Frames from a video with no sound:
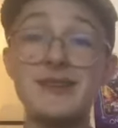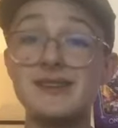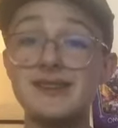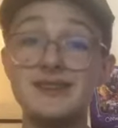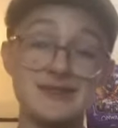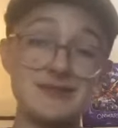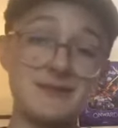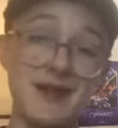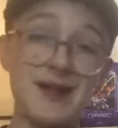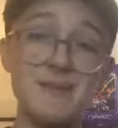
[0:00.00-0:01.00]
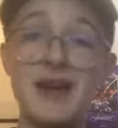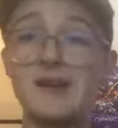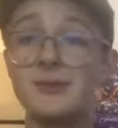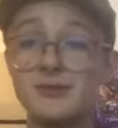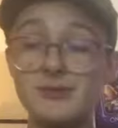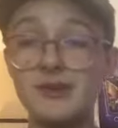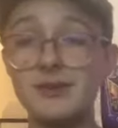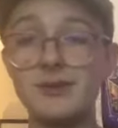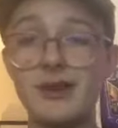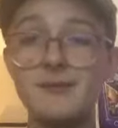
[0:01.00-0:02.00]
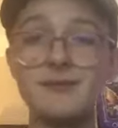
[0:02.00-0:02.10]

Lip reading: that it is, in fact, compatible to a LEGO game.